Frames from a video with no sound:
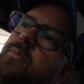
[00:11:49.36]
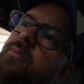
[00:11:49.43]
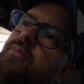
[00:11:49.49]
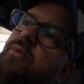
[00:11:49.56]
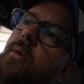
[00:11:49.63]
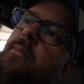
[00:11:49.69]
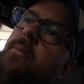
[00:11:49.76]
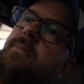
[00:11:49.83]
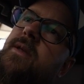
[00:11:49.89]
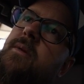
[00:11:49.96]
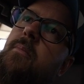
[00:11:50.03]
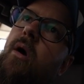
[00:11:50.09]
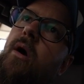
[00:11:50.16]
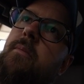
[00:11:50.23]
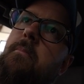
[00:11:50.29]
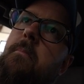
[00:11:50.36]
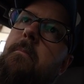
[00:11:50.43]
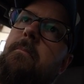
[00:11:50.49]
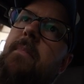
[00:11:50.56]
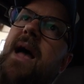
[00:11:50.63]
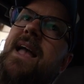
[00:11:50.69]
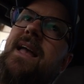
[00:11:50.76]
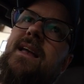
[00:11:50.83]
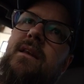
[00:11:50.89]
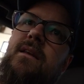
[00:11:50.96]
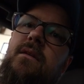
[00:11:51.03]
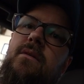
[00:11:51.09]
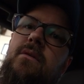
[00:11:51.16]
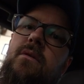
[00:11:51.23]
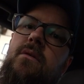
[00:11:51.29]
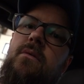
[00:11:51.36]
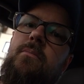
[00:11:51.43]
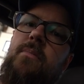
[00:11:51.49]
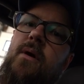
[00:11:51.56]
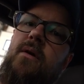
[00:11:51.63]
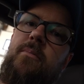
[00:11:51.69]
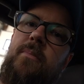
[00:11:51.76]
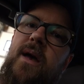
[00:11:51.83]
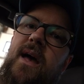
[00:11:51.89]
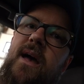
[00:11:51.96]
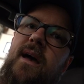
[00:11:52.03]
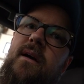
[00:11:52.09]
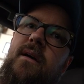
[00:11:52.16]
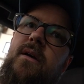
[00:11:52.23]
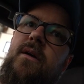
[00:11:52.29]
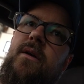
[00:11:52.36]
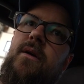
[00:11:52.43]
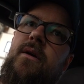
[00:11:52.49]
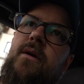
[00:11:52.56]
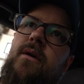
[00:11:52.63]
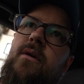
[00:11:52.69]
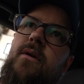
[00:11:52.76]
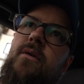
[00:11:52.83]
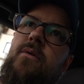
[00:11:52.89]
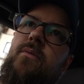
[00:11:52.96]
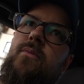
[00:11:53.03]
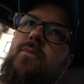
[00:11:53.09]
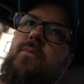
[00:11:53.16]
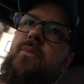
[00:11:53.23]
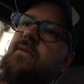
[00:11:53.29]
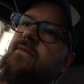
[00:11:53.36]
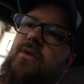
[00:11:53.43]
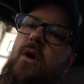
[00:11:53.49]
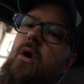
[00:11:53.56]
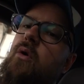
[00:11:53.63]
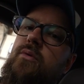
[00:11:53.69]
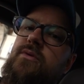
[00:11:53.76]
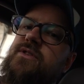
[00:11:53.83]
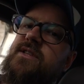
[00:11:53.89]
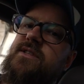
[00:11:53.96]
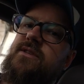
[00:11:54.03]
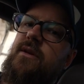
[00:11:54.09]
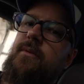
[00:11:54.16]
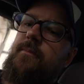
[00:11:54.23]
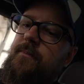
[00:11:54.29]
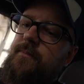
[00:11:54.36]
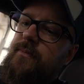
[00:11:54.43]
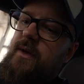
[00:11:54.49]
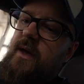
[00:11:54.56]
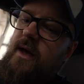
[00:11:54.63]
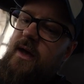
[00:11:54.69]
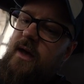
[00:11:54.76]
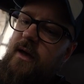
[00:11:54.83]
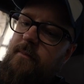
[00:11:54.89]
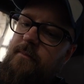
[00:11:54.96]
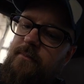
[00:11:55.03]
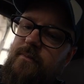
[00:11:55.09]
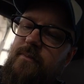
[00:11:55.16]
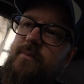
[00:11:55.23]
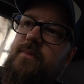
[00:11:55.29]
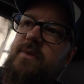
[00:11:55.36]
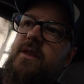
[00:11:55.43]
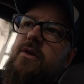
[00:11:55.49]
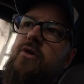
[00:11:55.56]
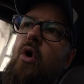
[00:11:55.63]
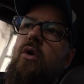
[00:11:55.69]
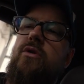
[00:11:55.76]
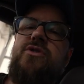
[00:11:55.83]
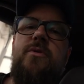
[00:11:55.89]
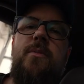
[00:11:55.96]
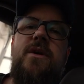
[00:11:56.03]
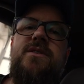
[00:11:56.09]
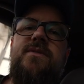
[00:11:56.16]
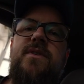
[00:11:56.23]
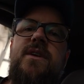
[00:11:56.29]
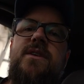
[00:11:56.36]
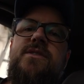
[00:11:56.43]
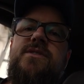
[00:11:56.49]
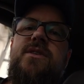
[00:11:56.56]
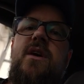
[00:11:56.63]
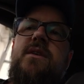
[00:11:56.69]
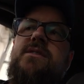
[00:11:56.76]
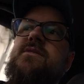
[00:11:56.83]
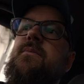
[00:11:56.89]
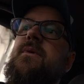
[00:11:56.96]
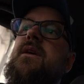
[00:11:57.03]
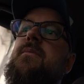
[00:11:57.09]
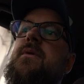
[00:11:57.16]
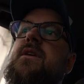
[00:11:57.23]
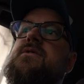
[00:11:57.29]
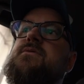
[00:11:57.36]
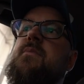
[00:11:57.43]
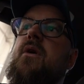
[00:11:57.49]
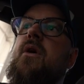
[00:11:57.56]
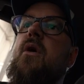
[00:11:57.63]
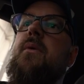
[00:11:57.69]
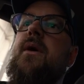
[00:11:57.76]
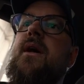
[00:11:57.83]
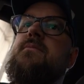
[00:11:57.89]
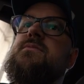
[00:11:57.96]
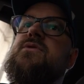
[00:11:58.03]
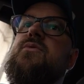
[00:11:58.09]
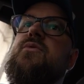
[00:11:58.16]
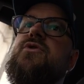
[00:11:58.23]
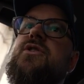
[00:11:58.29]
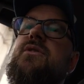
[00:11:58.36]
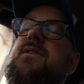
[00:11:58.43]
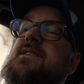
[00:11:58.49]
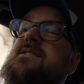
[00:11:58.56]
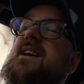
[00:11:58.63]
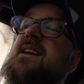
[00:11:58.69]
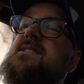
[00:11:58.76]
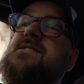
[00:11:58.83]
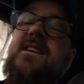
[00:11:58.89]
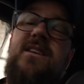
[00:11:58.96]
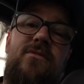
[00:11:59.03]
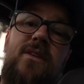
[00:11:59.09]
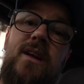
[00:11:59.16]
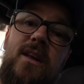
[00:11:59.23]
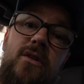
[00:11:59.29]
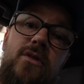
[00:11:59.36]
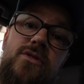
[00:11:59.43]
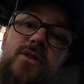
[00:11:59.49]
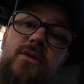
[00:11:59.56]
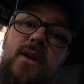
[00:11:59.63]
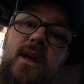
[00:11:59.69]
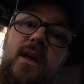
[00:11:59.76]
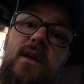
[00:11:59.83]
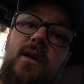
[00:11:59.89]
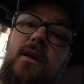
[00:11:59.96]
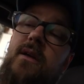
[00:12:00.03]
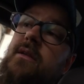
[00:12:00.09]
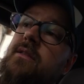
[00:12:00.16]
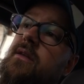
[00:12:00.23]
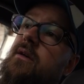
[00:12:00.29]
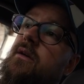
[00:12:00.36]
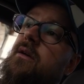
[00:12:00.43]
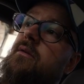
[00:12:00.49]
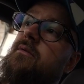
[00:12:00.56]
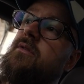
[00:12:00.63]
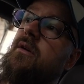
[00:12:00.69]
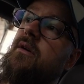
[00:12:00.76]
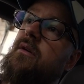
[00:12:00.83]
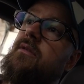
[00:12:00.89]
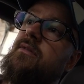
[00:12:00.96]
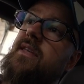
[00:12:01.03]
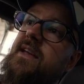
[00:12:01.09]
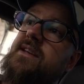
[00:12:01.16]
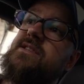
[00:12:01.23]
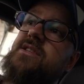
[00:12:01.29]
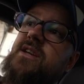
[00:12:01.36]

probably my main bugbear with the whole system. Not too much of a concern to me because my OEM source unit is actually a really good unit. This